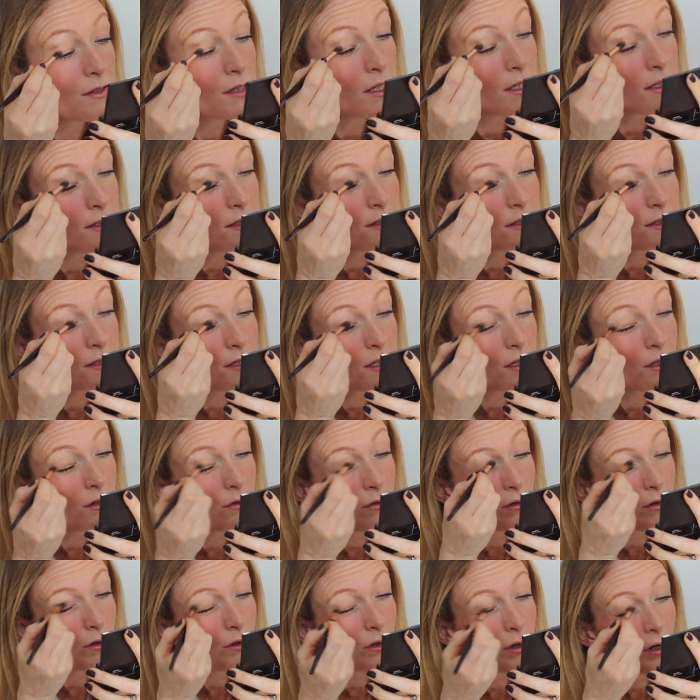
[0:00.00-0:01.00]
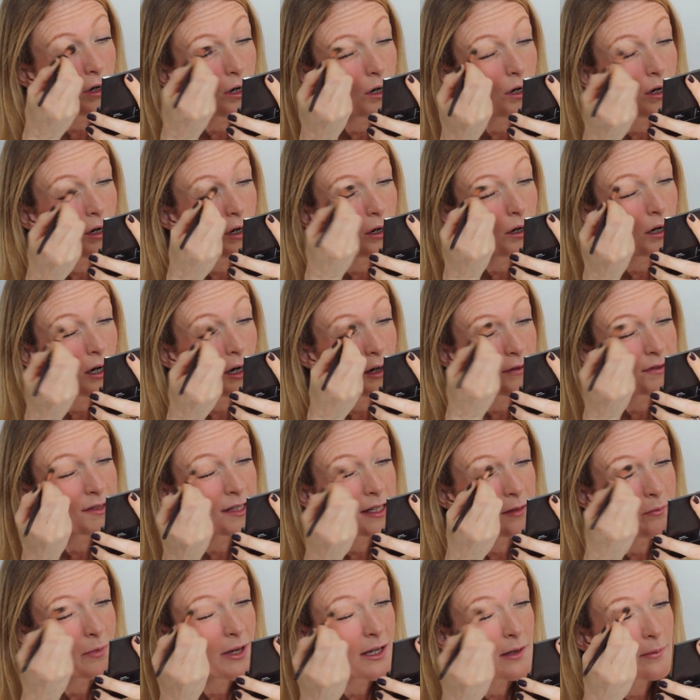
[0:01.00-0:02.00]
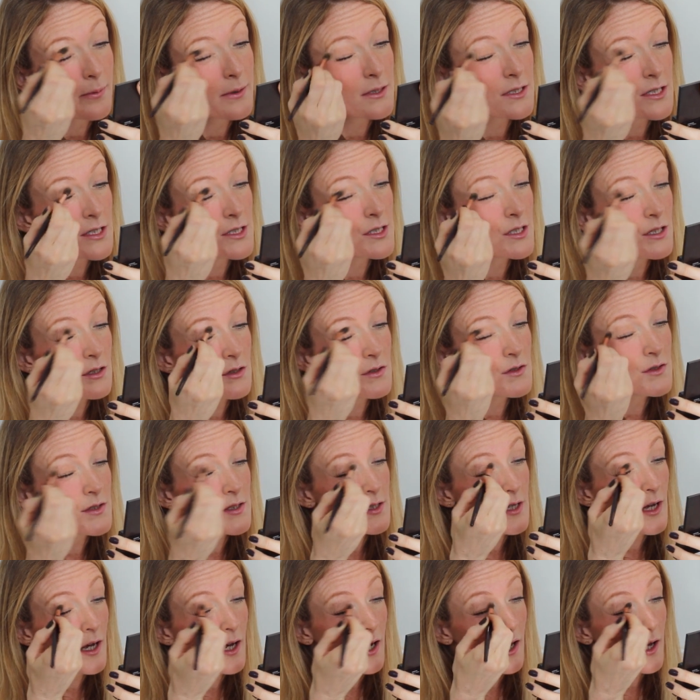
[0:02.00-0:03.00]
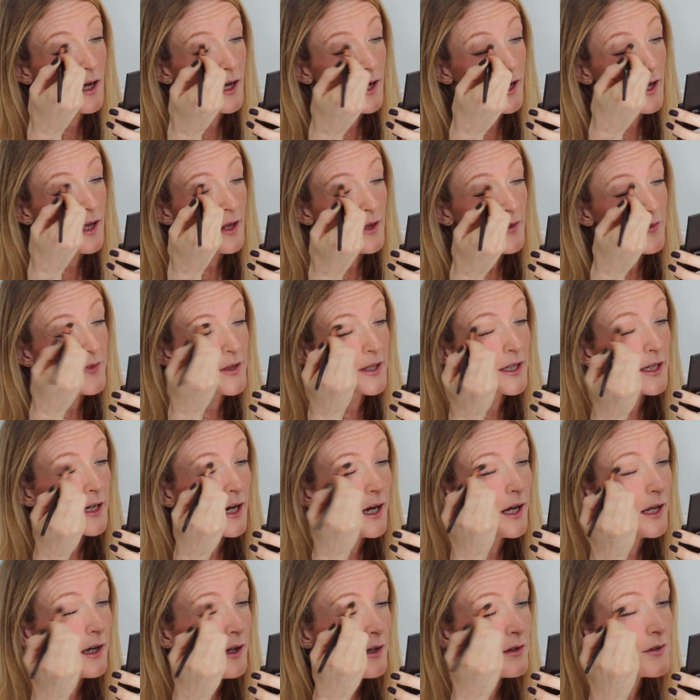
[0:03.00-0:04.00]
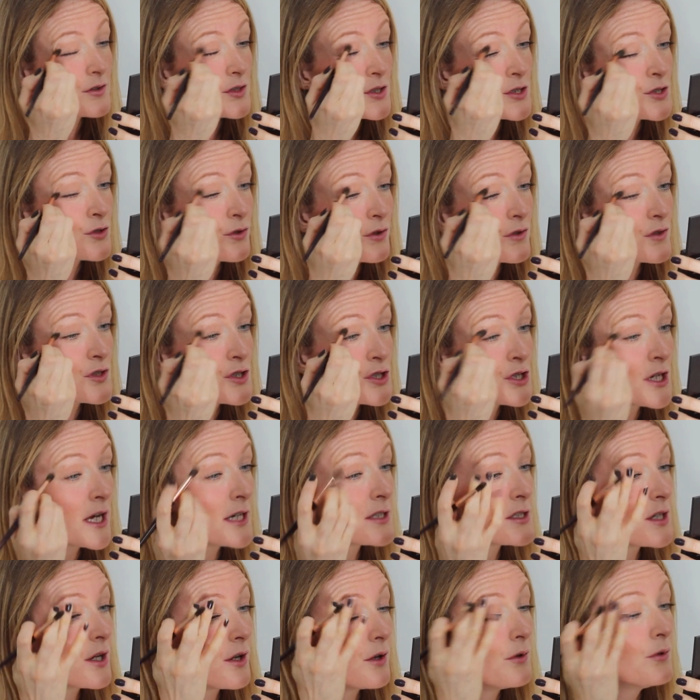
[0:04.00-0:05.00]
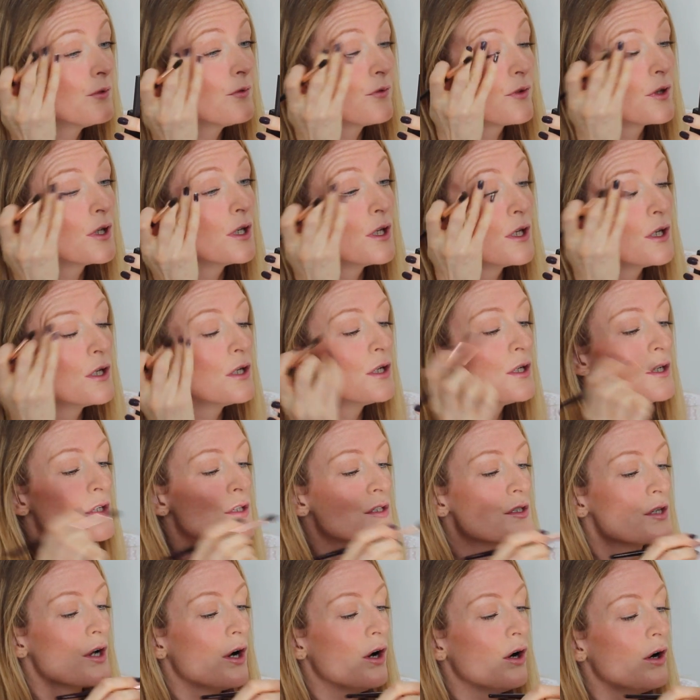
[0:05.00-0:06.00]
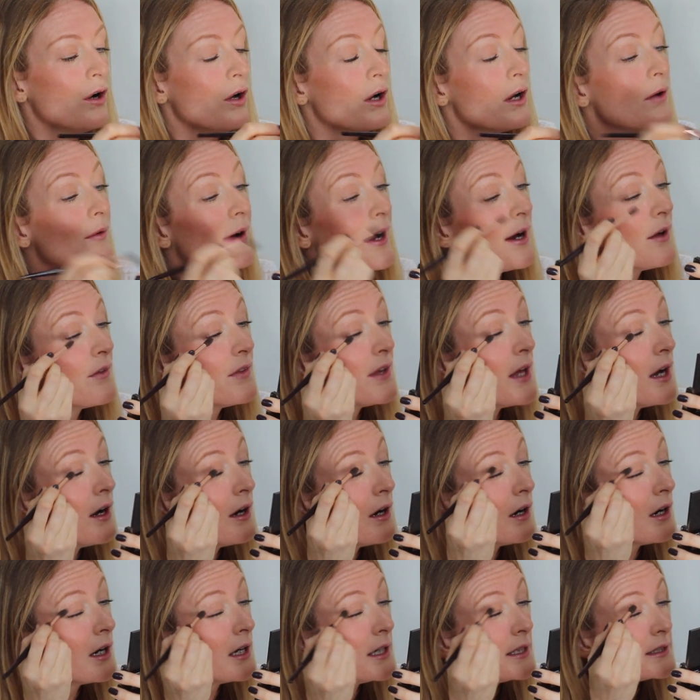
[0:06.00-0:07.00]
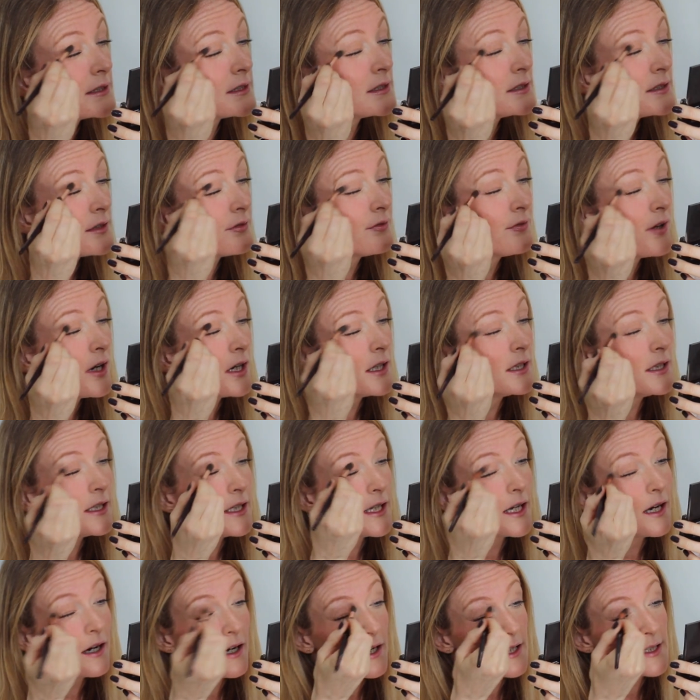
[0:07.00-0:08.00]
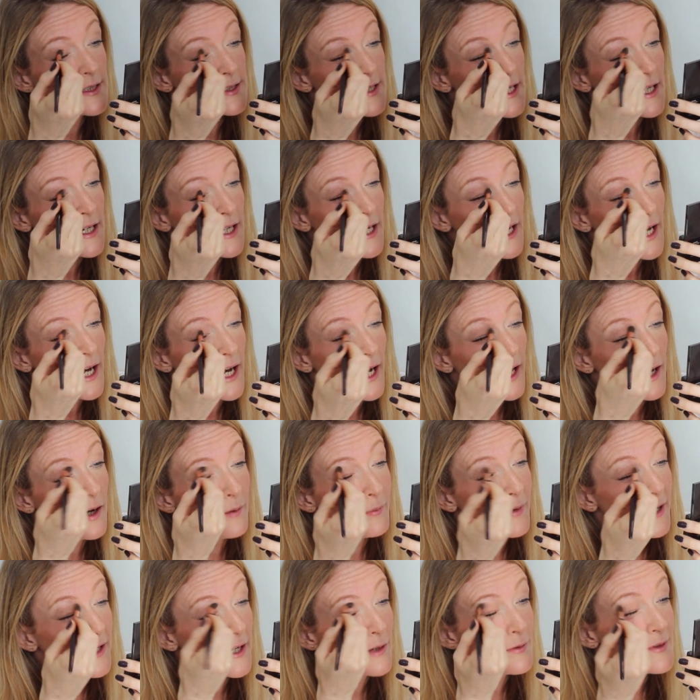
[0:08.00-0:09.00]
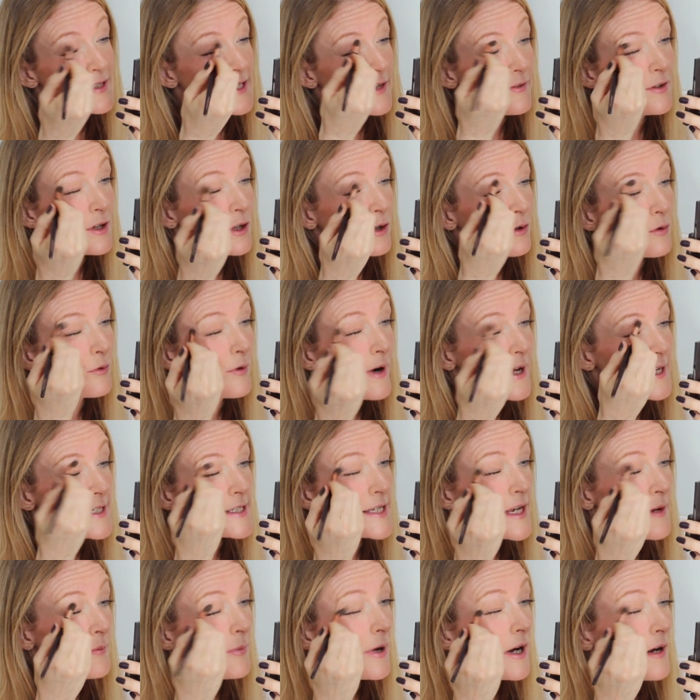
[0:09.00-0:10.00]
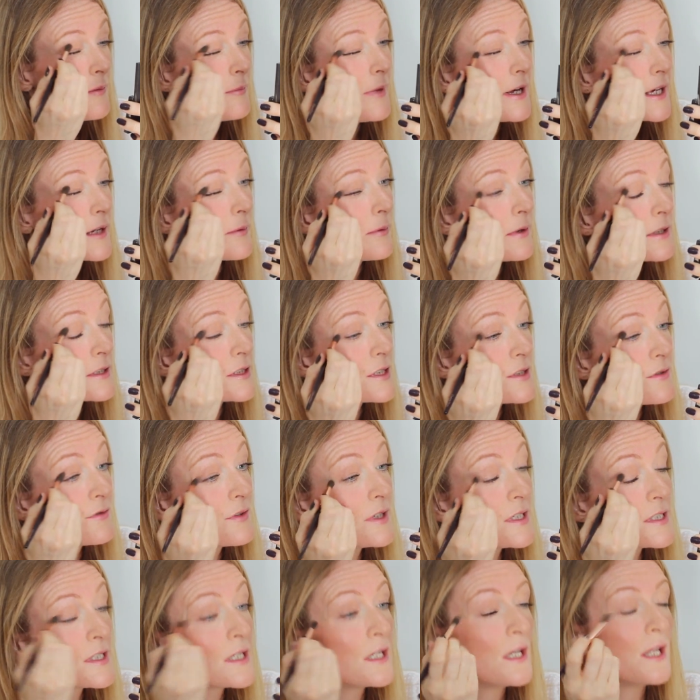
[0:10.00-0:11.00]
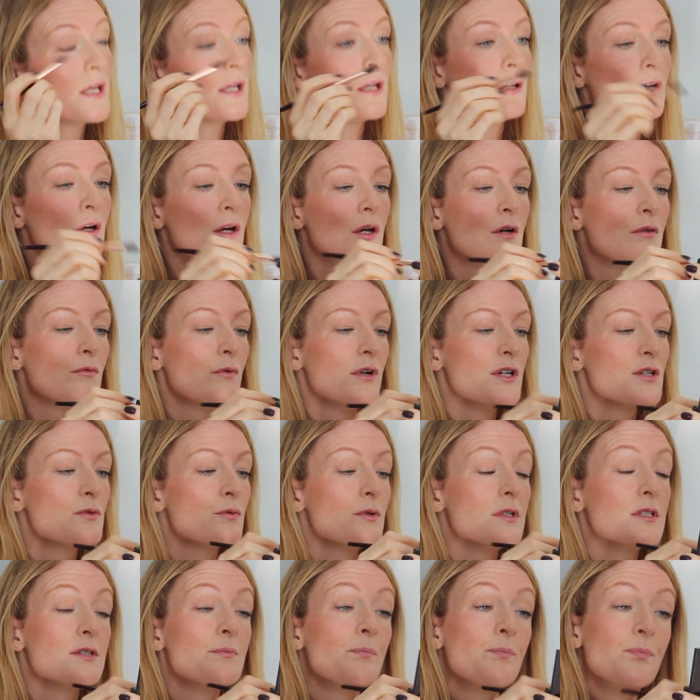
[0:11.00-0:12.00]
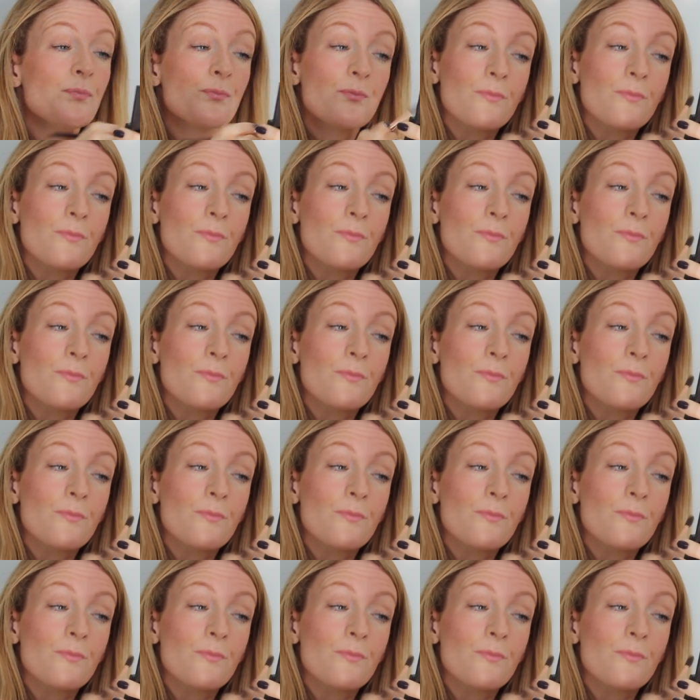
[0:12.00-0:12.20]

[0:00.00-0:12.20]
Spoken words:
this. I've seen makeup artists use the colour of sort of shadow to hollow out the eyes and define the eyes. And I was given a great tip by a makeup artist recently, which was